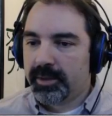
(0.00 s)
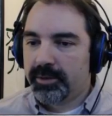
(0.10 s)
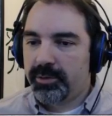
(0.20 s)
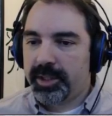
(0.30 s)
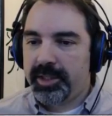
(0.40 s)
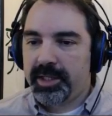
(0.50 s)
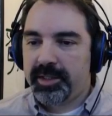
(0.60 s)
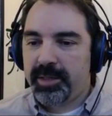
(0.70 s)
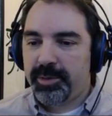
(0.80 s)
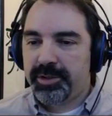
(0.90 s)
so we can take a
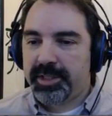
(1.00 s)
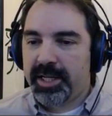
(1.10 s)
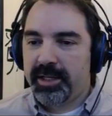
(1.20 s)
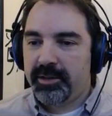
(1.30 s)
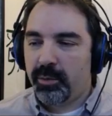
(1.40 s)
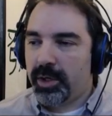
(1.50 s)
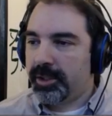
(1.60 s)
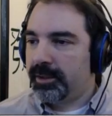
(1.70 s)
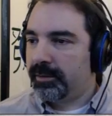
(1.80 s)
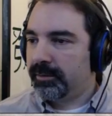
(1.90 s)
temperature scan in the
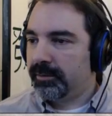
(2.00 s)
water.